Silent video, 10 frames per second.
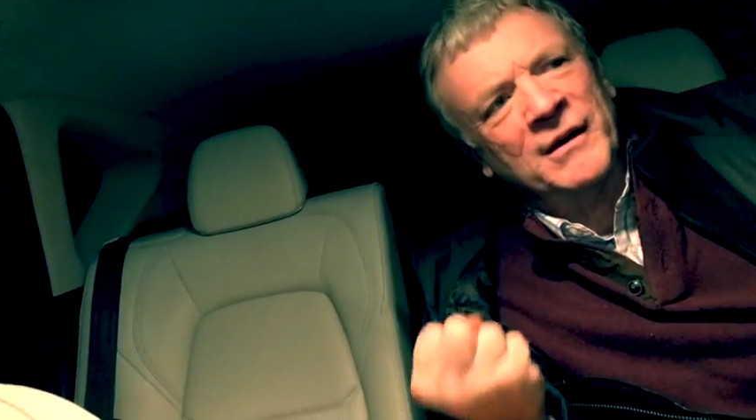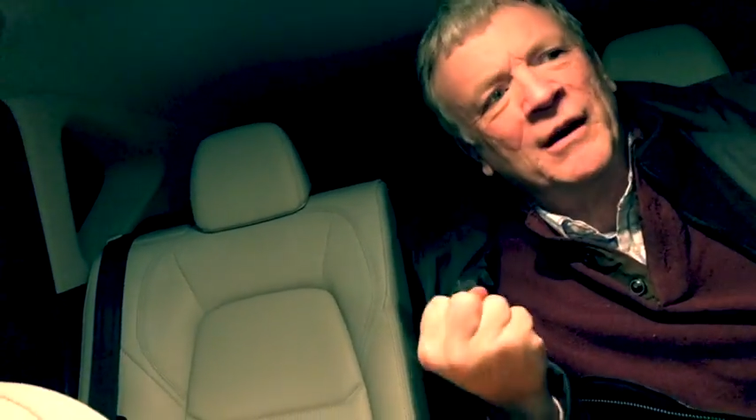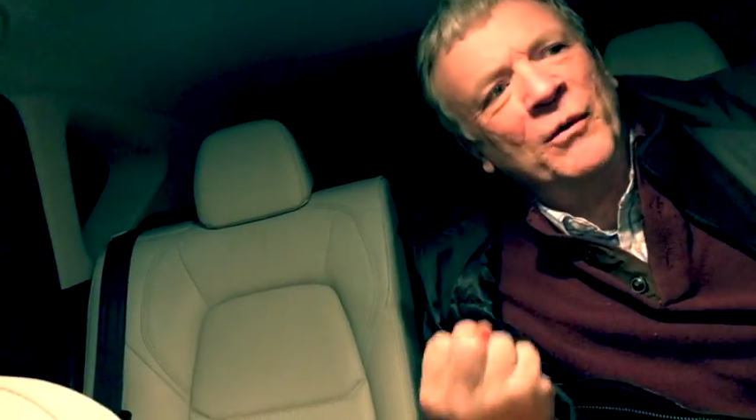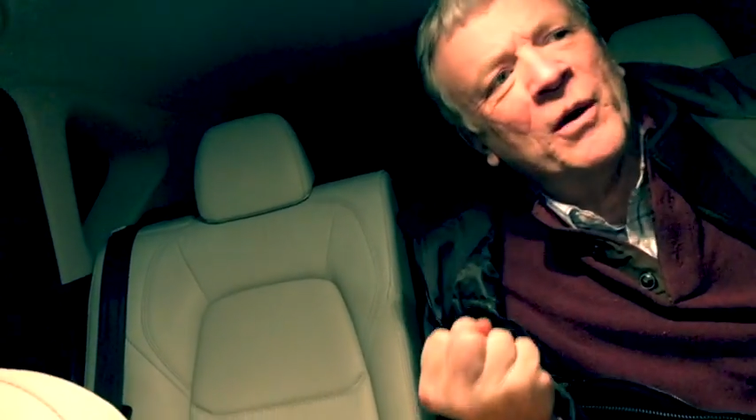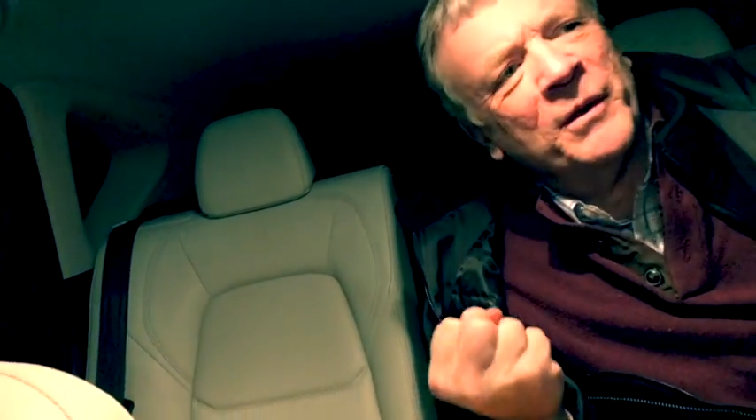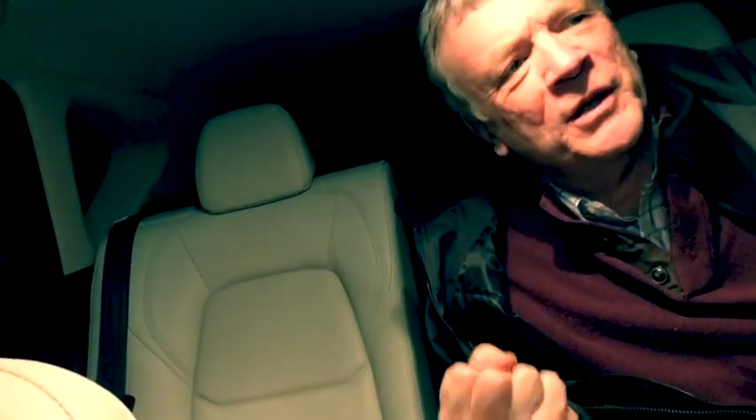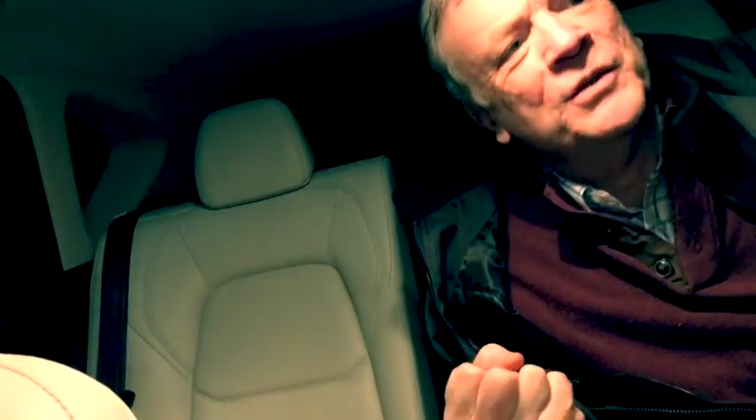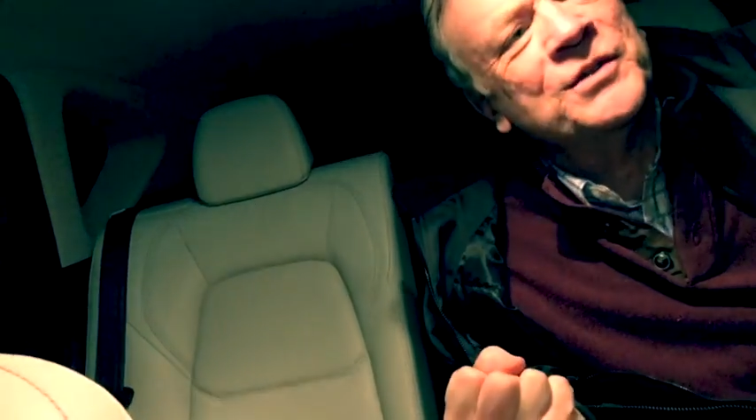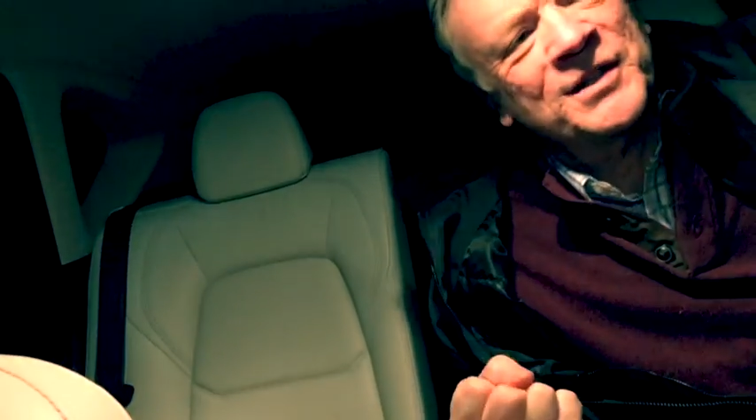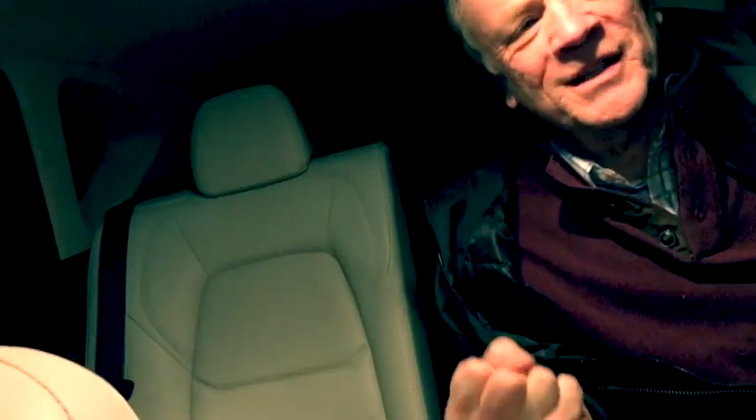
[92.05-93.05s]
She
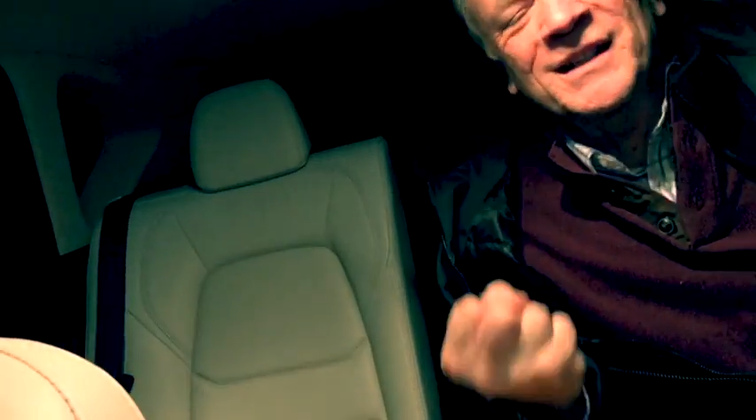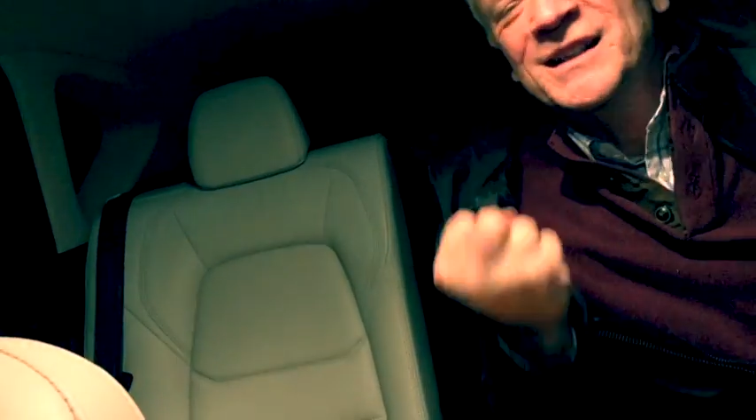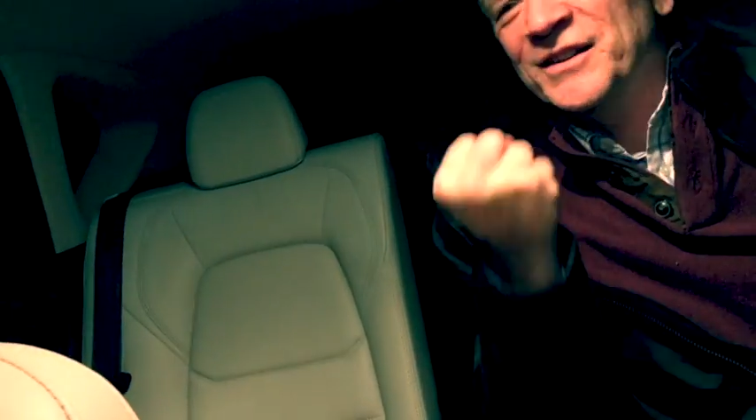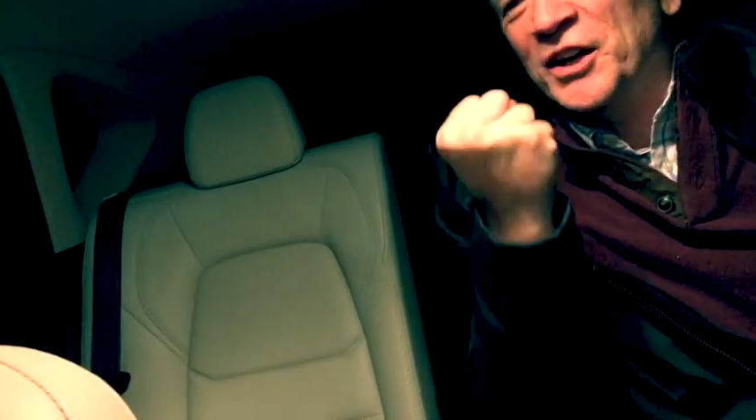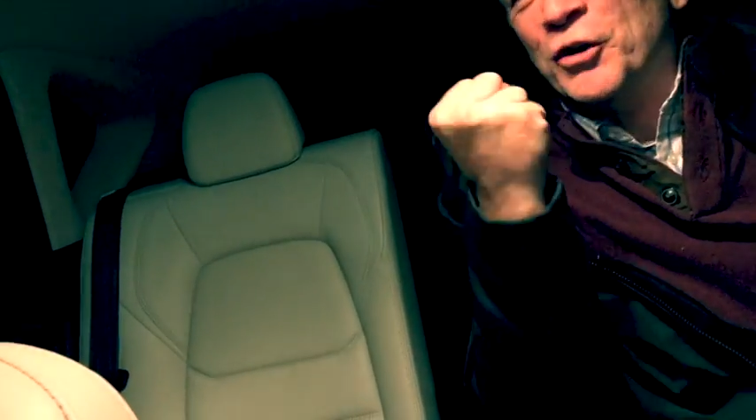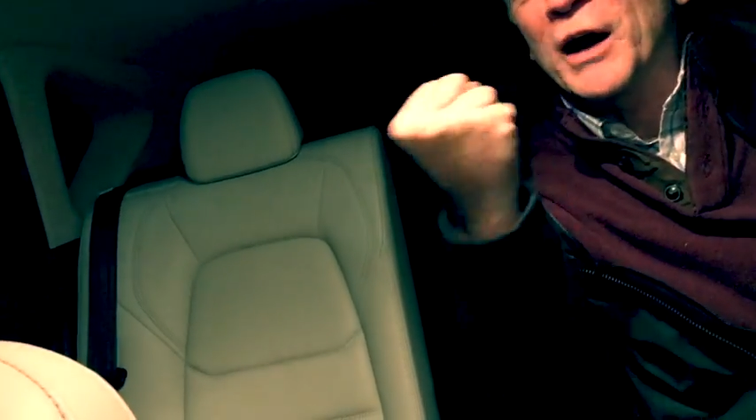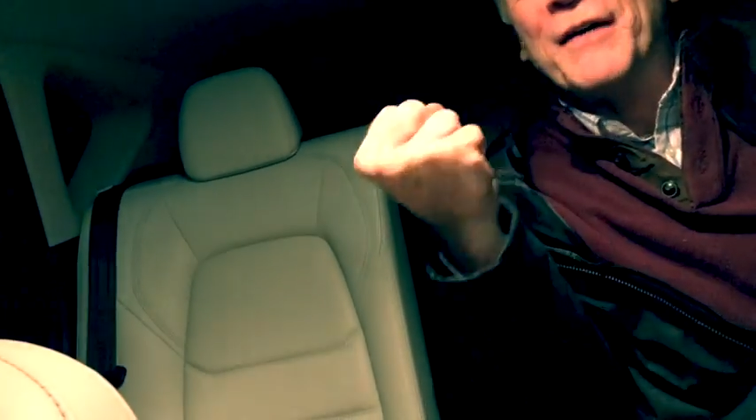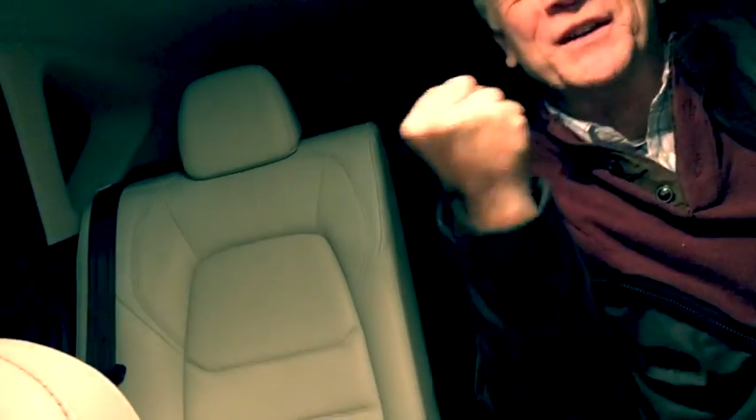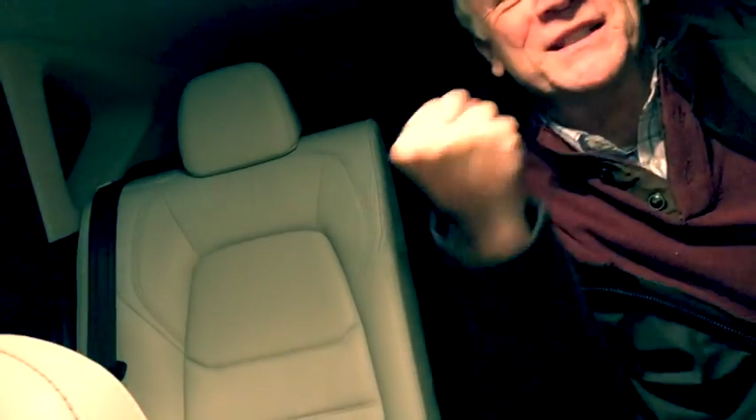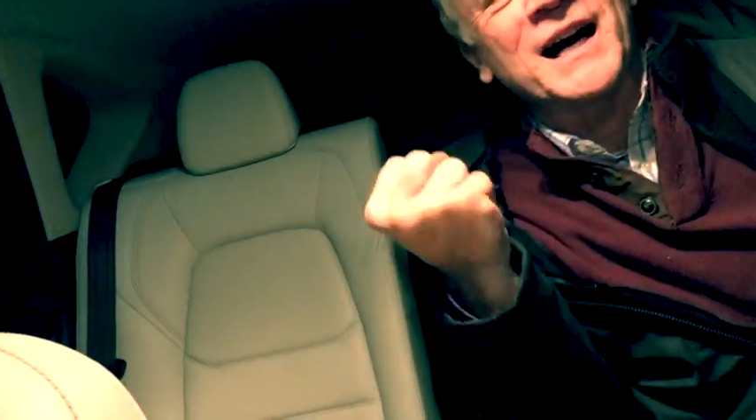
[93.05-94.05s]
is the gravitas.